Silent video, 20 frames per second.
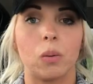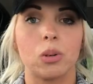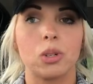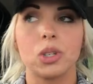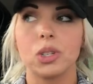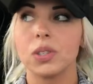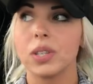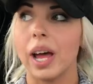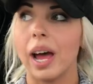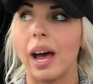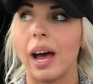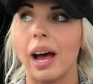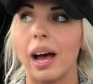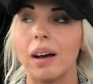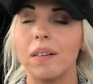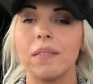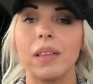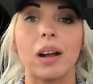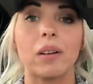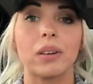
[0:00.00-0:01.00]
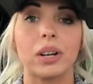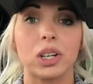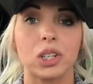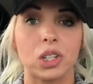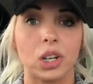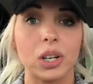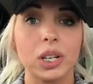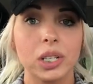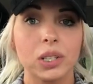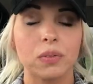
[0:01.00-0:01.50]
just to have that
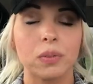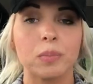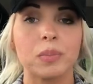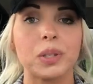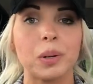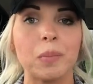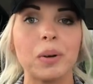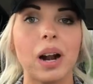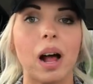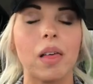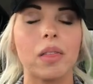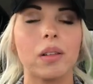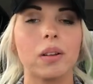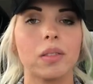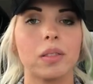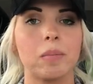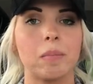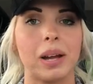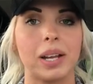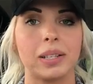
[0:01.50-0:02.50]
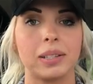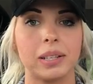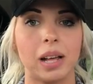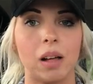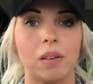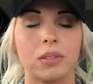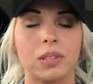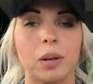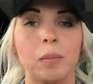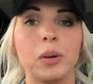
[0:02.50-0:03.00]
reassurance from someone other than
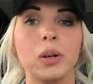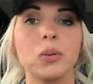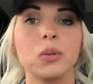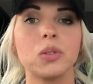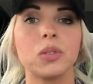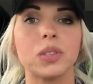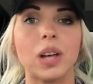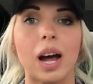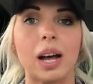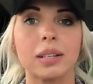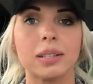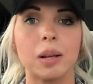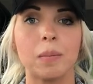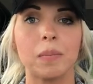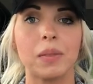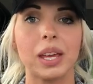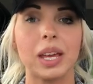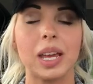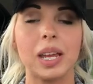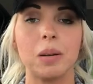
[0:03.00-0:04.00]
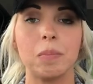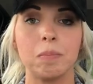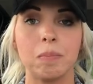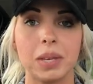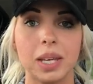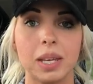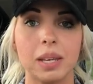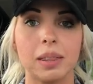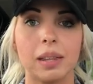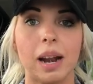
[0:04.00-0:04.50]
myself, someone who saw something in
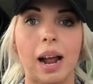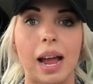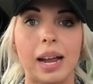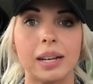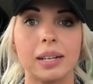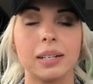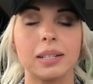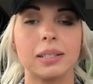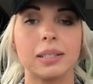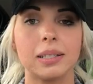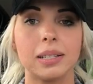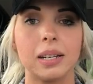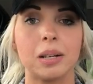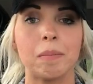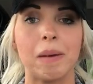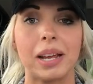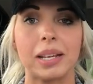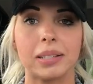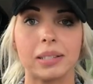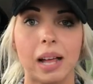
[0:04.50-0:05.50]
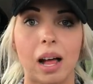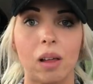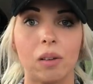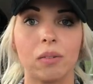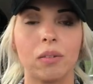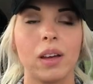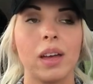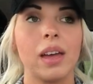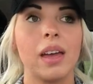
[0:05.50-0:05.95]
me that I didn't see in myself.